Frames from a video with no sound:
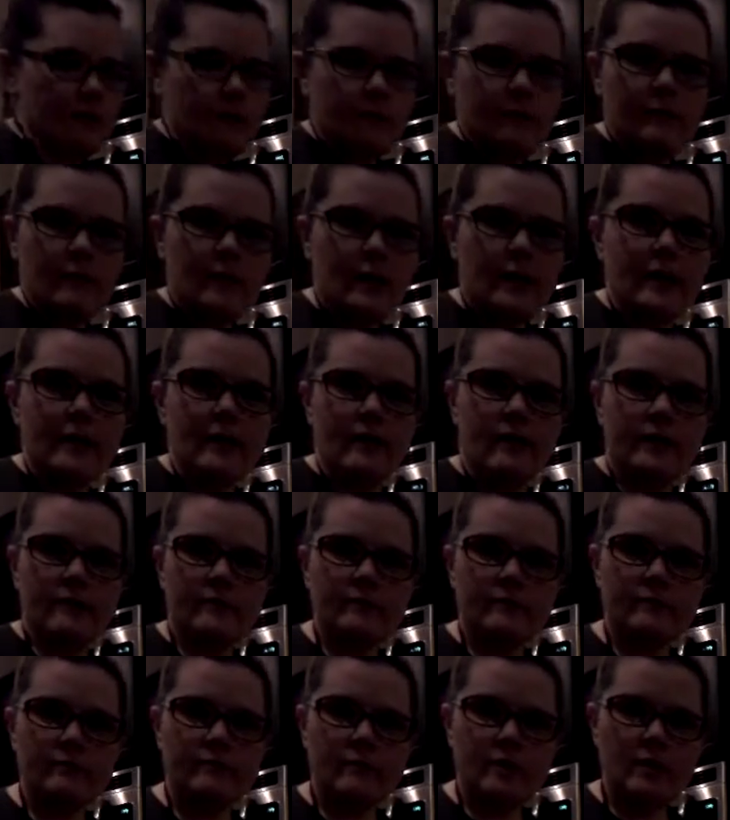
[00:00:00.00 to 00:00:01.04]
Got our
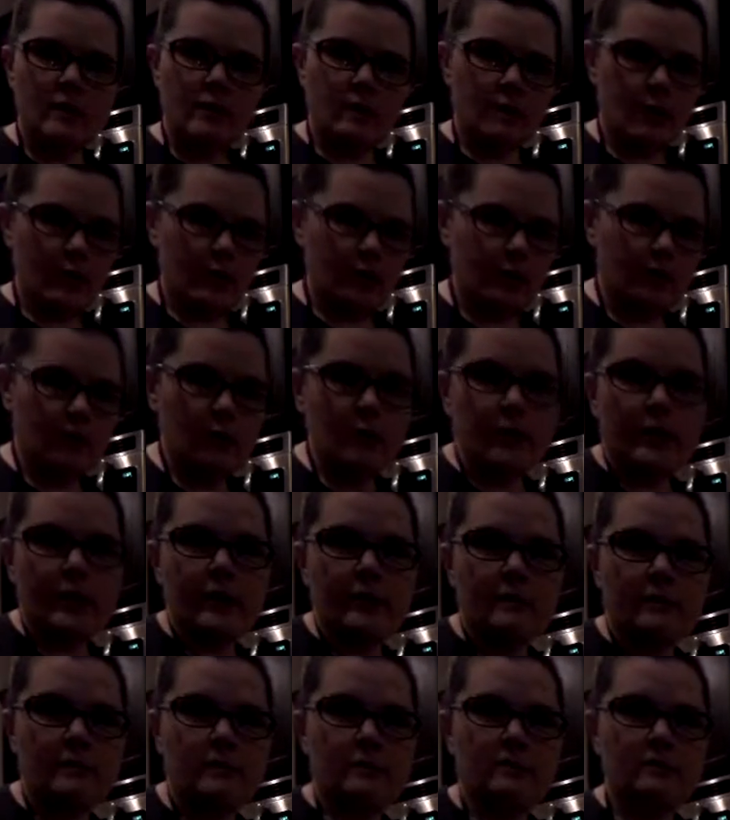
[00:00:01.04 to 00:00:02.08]
egg yolk.
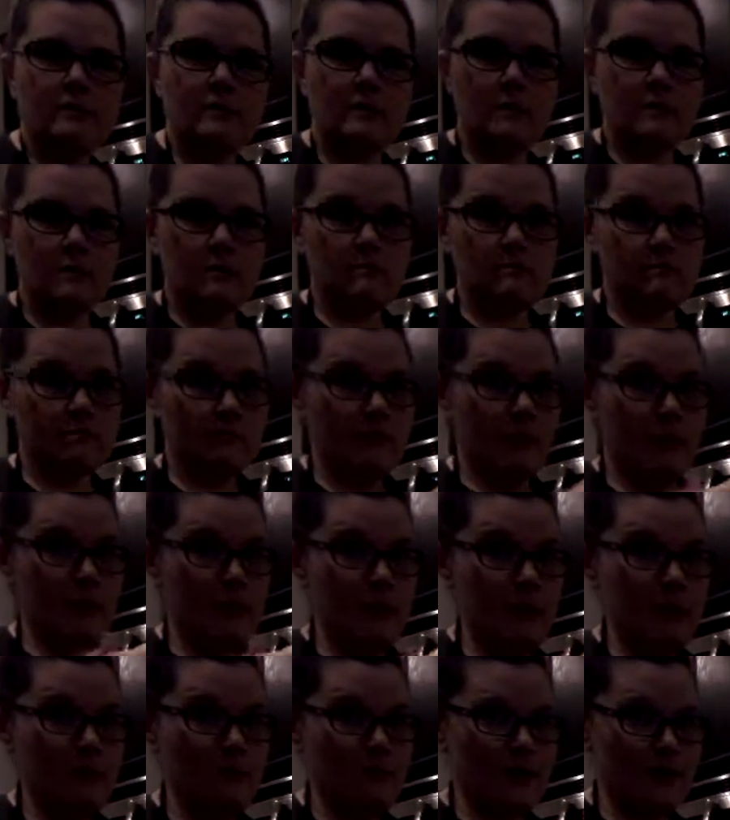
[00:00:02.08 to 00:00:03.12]
Already
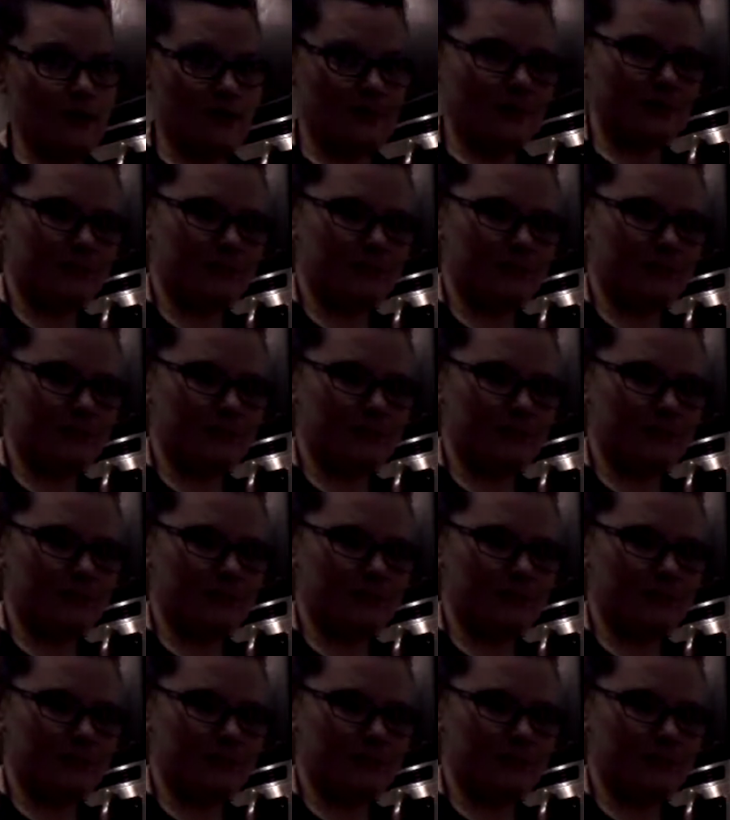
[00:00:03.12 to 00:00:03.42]
made one.